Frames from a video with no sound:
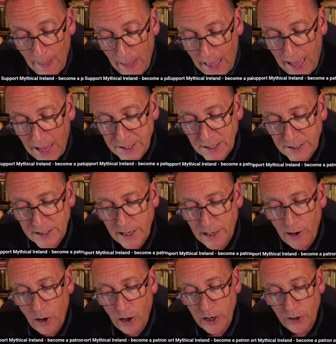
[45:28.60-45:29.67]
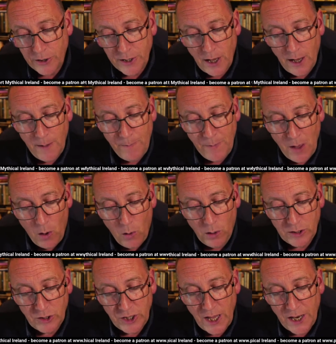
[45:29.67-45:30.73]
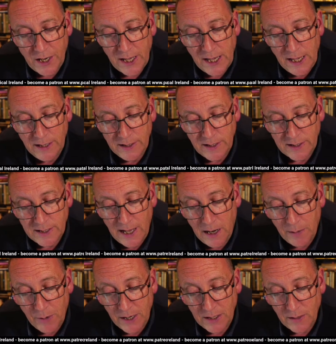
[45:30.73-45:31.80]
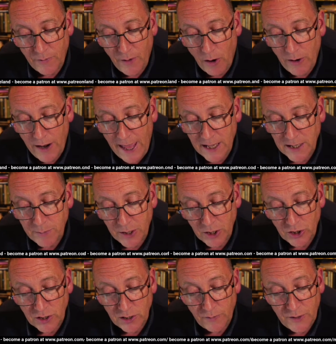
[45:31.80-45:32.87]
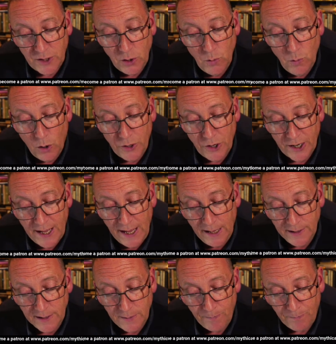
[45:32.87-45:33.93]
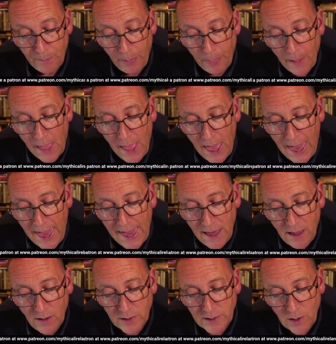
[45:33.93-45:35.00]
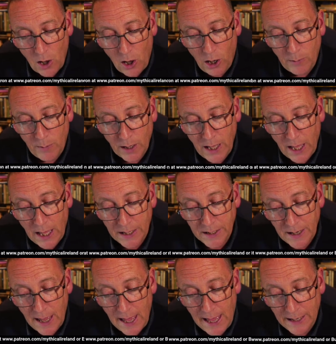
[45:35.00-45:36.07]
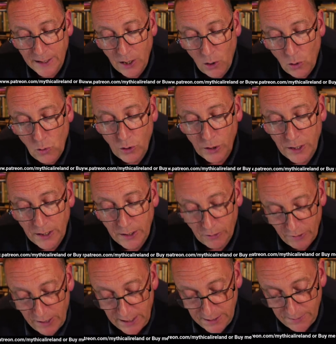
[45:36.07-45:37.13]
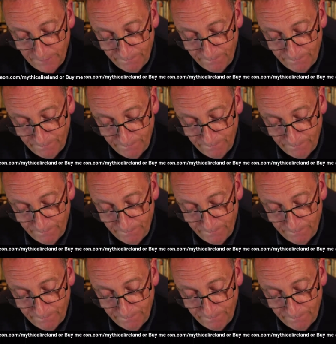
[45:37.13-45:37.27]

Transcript: At a still earlier time, the old Shanachies celebrate the foreign expeditions of two other kings, Angus Olmocad and Hugony the Great.